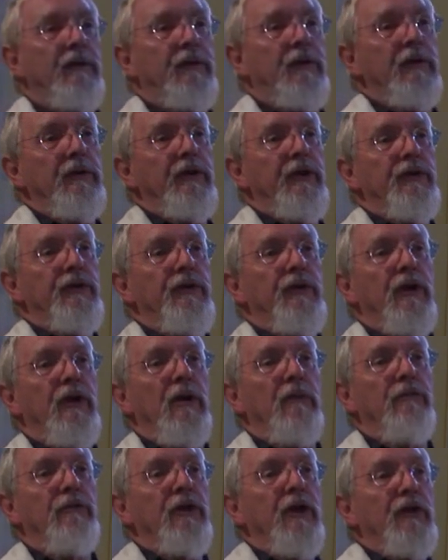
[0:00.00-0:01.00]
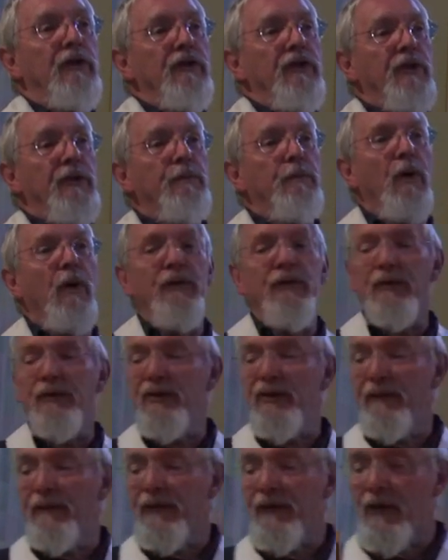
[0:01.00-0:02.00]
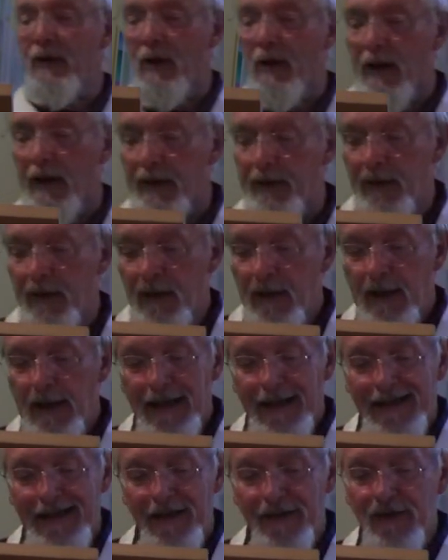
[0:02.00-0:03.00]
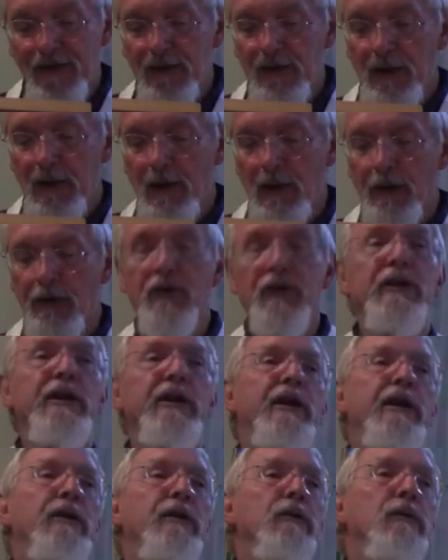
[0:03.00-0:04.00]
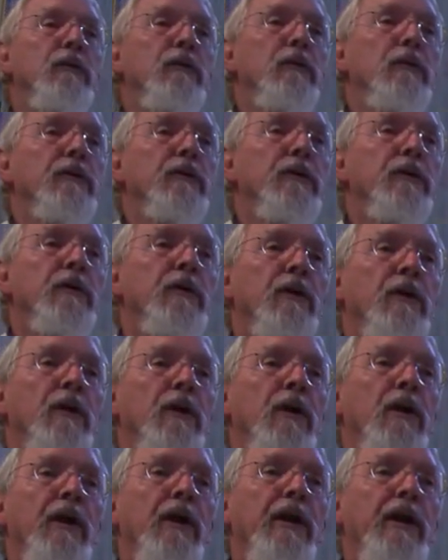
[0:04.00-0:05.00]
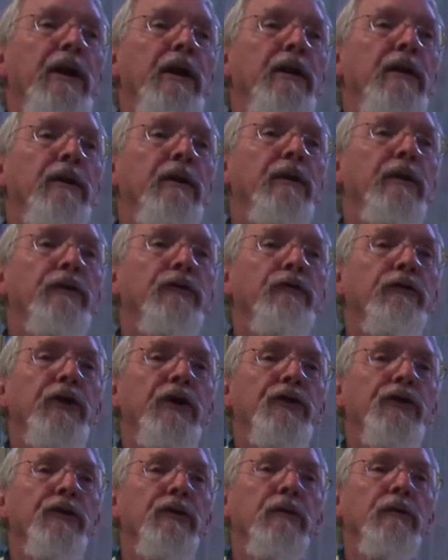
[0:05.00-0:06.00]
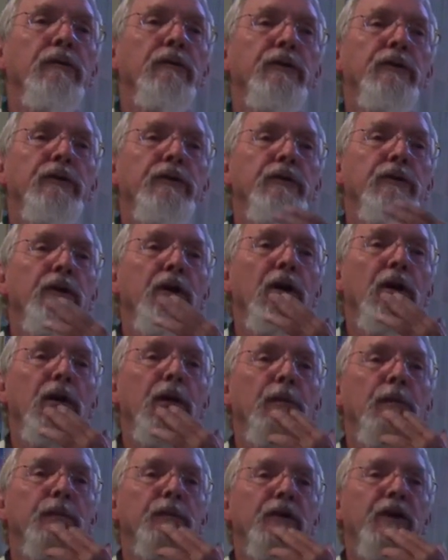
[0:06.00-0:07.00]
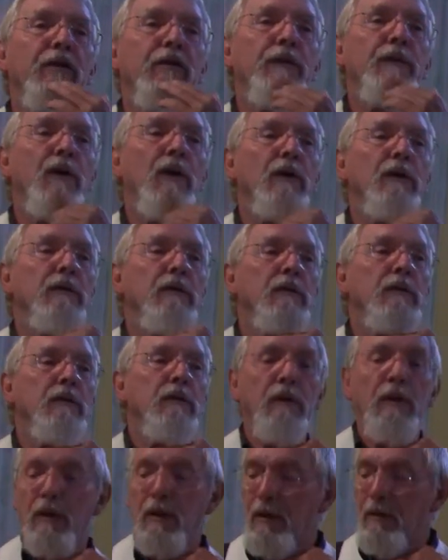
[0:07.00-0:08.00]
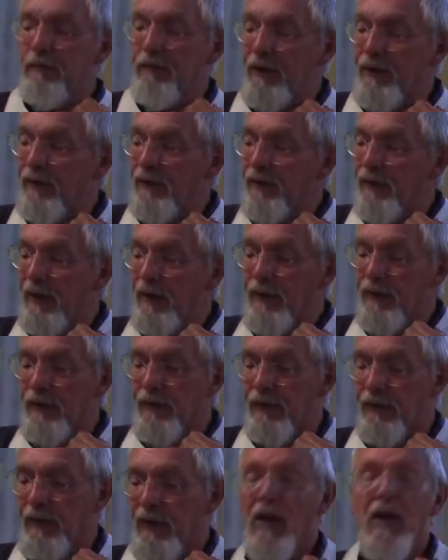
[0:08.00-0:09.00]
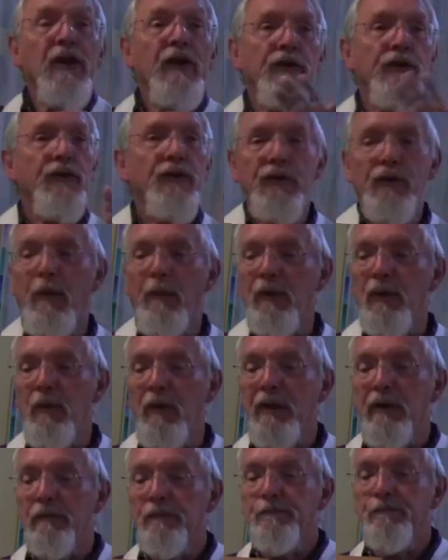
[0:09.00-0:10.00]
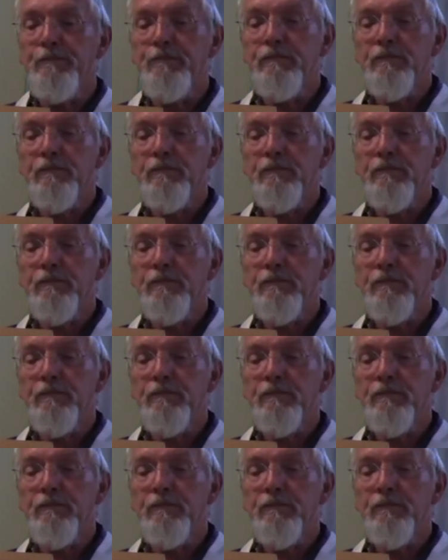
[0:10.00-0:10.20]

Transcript: of conditioned co-production, this positive side, gets largely ignored in the traditional Theravadan presentations. Just stop the wheel.